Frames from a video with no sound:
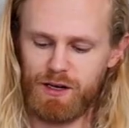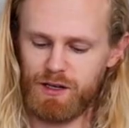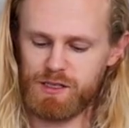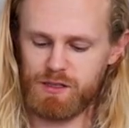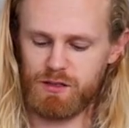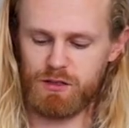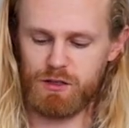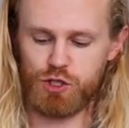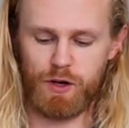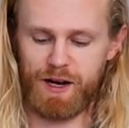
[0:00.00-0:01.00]
It is
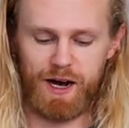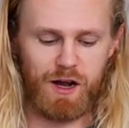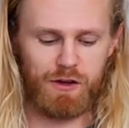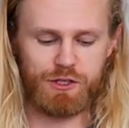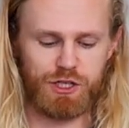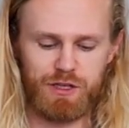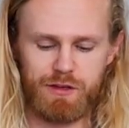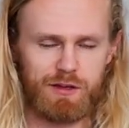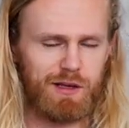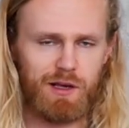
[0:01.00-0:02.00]
the
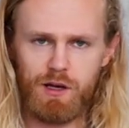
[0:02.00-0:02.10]
Trekology